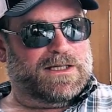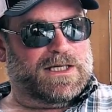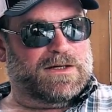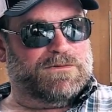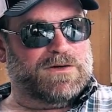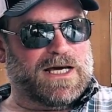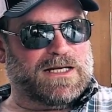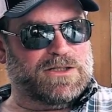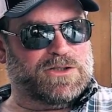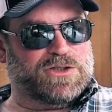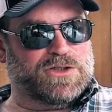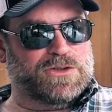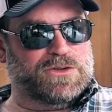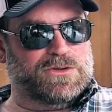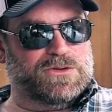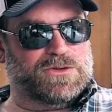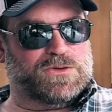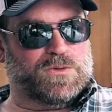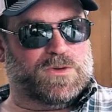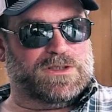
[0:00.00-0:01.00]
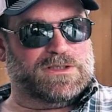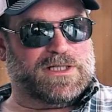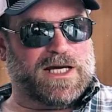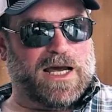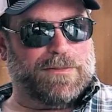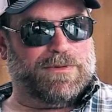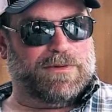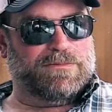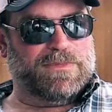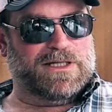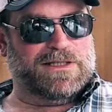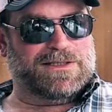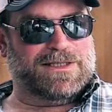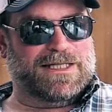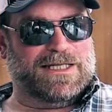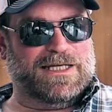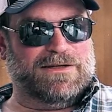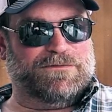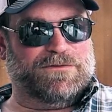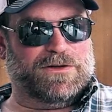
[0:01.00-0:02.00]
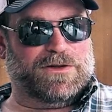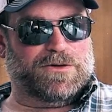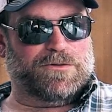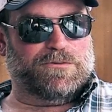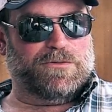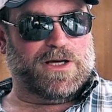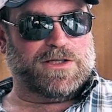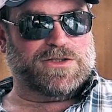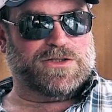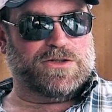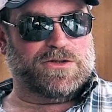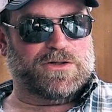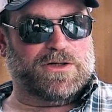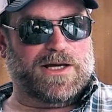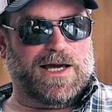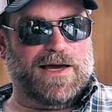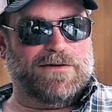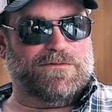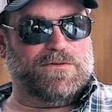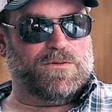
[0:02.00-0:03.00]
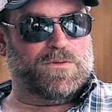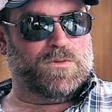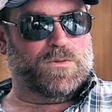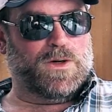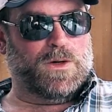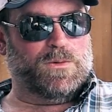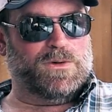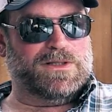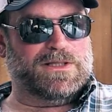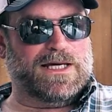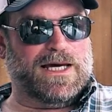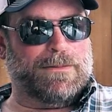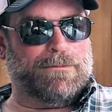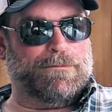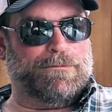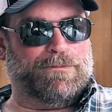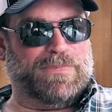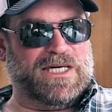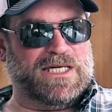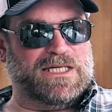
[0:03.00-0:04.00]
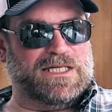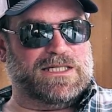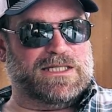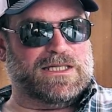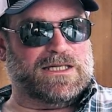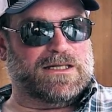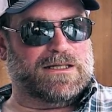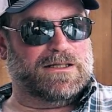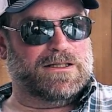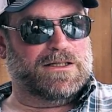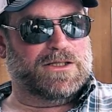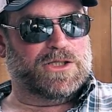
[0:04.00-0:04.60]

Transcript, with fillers: If you had to choose one type of meat to eat for the rest of your life, what would that be?